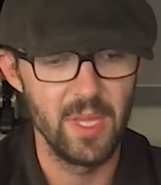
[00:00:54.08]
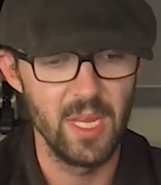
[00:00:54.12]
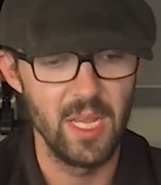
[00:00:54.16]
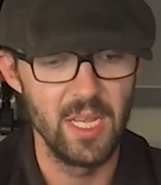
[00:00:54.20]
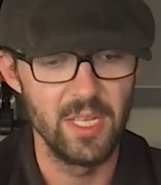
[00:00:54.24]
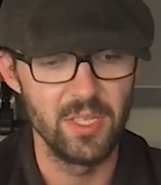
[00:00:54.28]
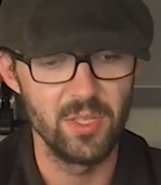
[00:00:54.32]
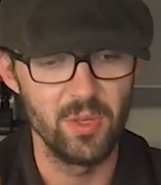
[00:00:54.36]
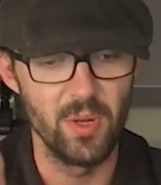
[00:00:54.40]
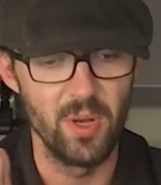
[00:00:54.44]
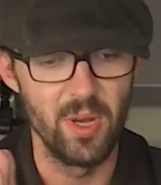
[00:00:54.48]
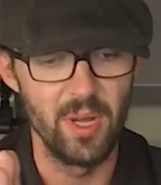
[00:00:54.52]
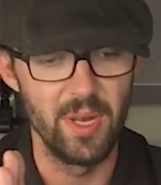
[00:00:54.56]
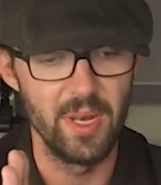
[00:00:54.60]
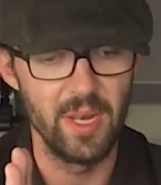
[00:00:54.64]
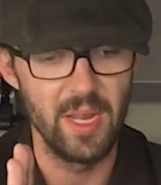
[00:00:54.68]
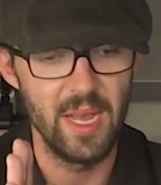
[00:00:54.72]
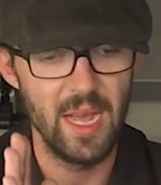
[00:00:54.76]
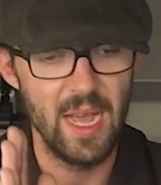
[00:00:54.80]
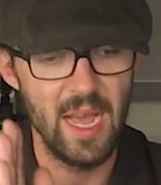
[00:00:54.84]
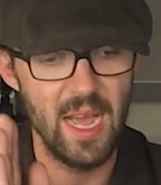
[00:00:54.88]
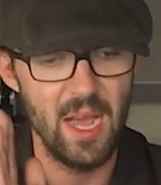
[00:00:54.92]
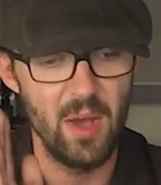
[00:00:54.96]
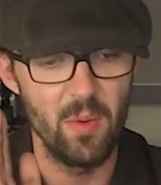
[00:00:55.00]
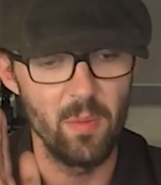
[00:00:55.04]
It's got an
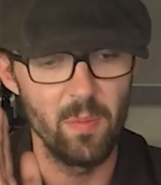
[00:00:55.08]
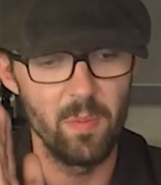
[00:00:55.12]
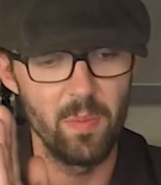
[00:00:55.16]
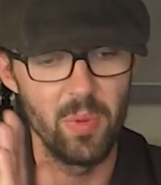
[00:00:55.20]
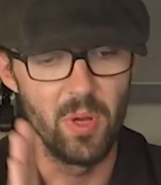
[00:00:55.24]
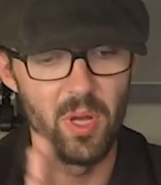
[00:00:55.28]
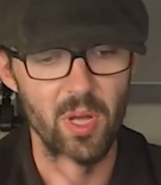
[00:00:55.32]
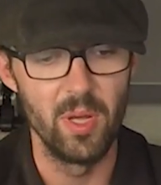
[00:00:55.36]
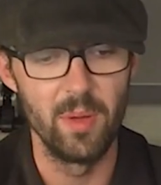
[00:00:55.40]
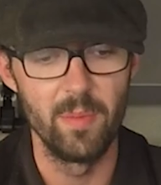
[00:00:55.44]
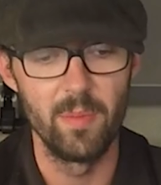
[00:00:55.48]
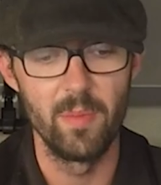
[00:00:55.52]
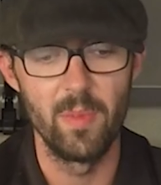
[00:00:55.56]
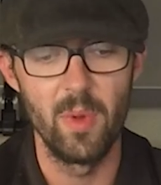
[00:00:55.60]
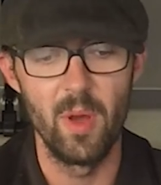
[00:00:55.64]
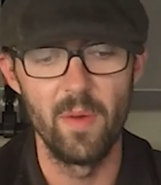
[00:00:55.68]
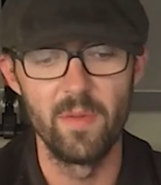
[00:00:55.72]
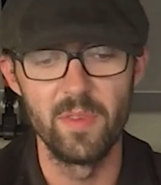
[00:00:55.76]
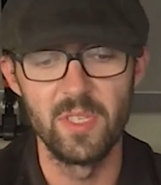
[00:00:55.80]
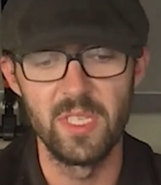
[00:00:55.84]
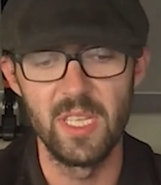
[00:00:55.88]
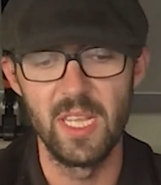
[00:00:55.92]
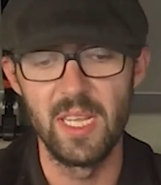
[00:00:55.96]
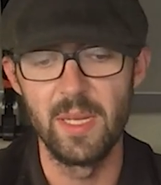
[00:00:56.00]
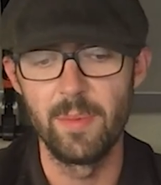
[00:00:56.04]
output,
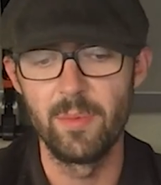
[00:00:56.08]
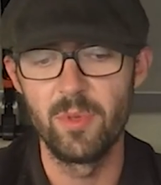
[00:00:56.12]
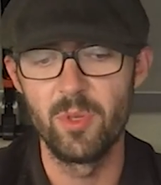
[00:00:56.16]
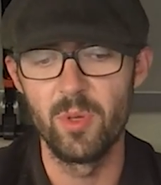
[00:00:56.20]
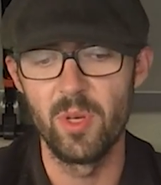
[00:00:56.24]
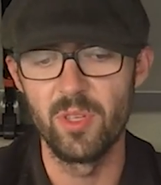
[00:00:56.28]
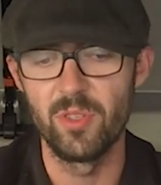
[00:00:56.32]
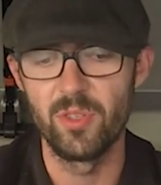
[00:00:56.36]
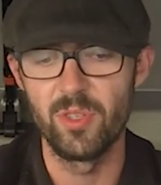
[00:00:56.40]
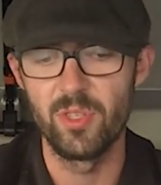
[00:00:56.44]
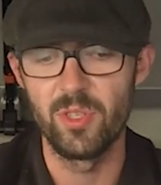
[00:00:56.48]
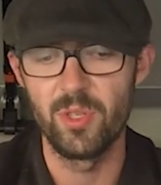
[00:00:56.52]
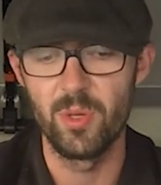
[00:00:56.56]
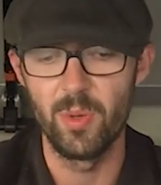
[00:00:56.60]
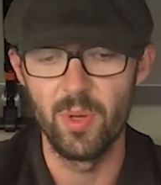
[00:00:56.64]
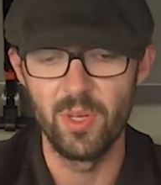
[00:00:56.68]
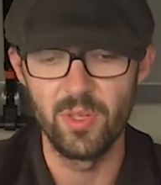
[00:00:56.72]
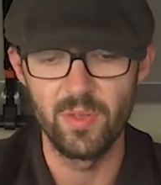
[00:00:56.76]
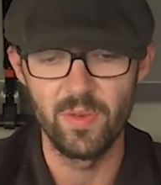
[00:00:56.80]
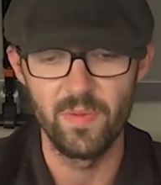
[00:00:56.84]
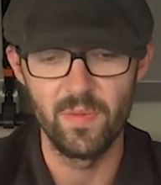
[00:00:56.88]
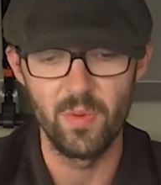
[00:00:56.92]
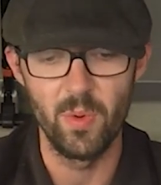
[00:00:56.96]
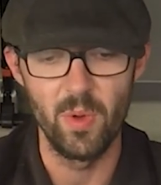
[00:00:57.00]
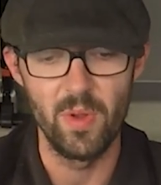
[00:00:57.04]
obviously 200 to
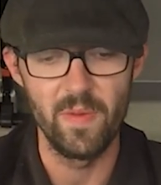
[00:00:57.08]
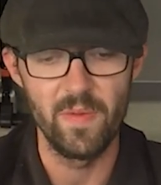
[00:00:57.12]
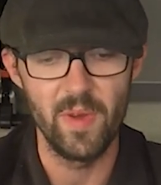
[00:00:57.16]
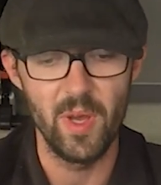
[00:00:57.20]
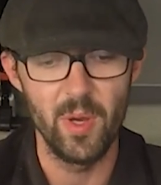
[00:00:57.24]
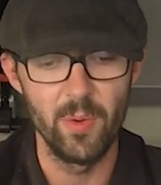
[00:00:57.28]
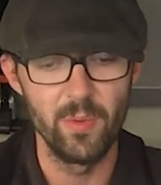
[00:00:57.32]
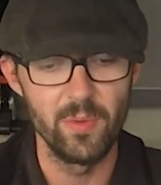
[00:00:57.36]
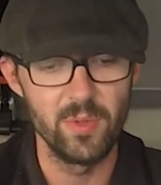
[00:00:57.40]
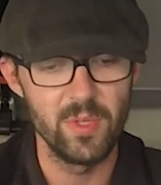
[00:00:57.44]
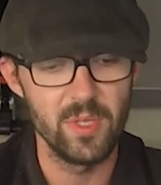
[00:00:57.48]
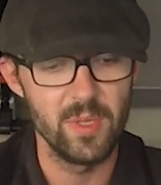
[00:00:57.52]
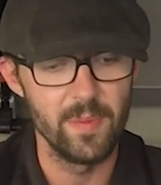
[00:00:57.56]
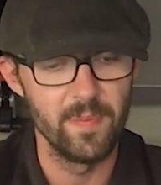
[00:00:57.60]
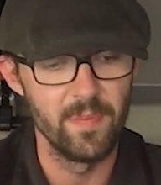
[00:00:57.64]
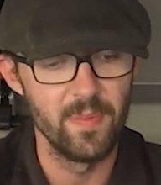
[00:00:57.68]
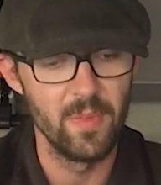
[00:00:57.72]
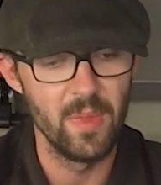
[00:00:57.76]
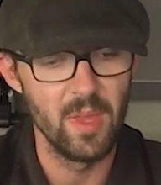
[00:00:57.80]
240 volts.